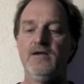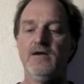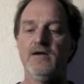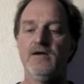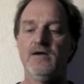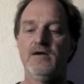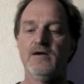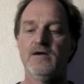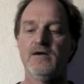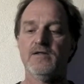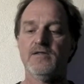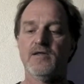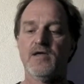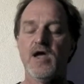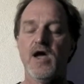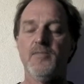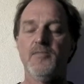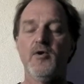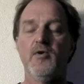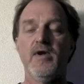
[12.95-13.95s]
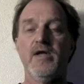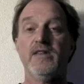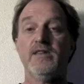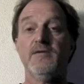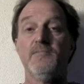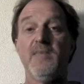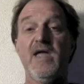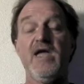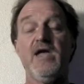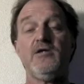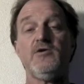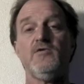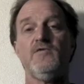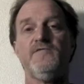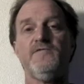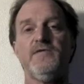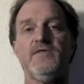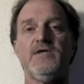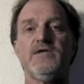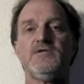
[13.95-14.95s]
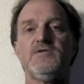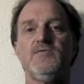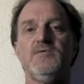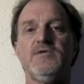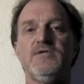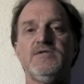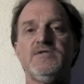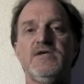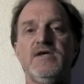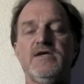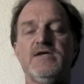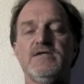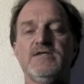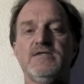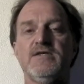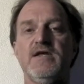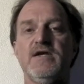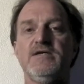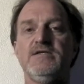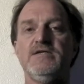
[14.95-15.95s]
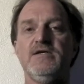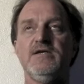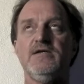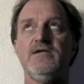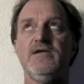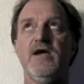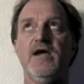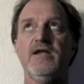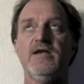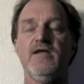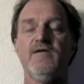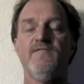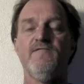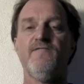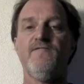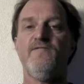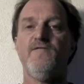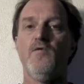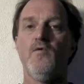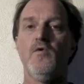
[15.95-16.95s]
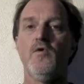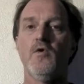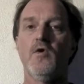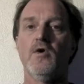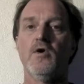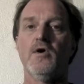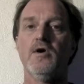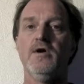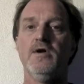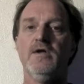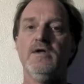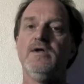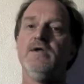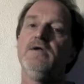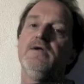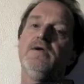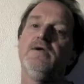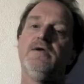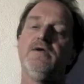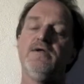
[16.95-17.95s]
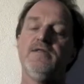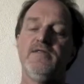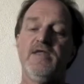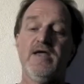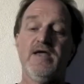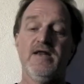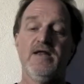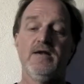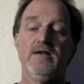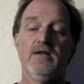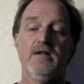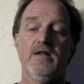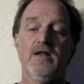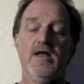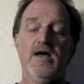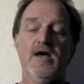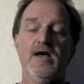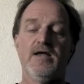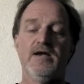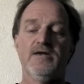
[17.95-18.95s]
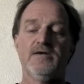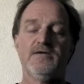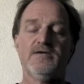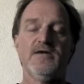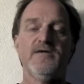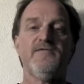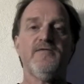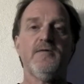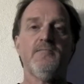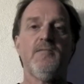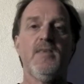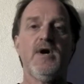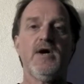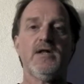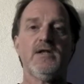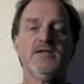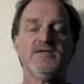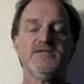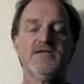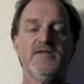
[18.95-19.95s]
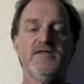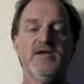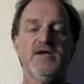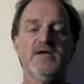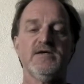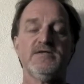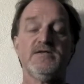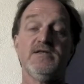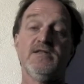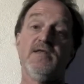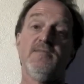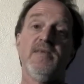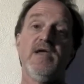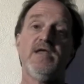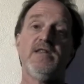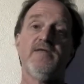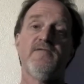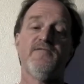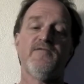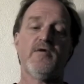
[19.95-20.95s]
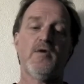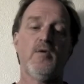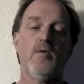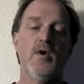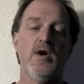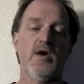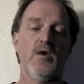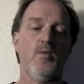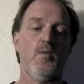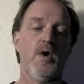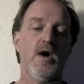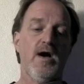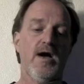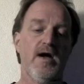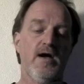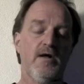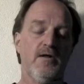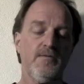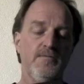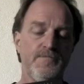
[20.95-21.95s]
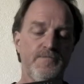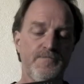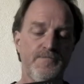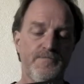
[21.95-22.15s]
Uh, the copyright in the manual for this one says 1994. They had a lot of different models of this and they made them for quite a while.